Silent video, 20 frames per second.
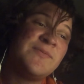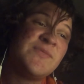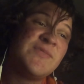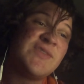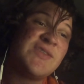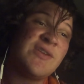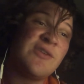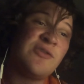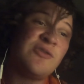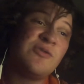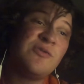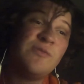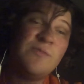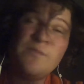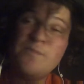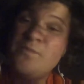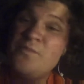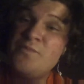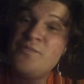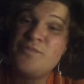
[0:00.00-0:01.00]
So
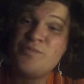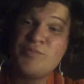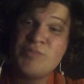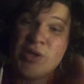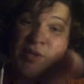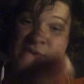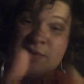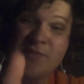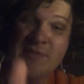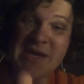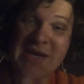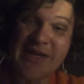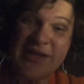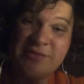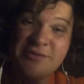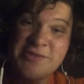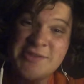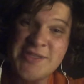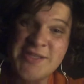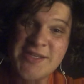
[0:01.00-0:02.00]
puppy patty
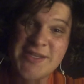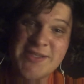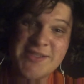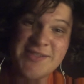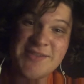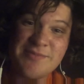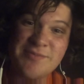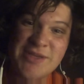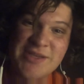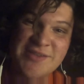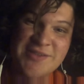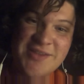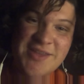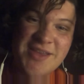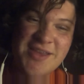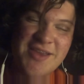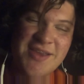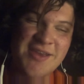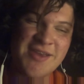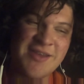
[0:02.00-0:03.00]
was the next best
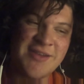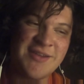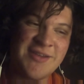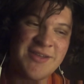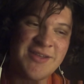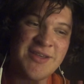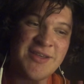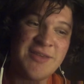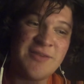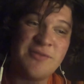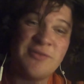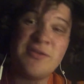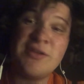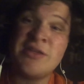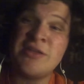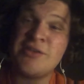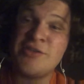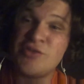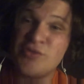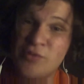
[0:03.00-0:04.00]
thing, and he
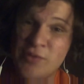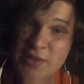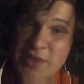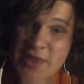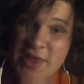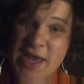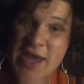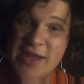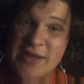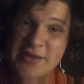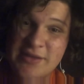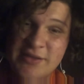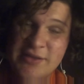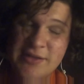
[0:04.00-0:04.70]
enjoyed that.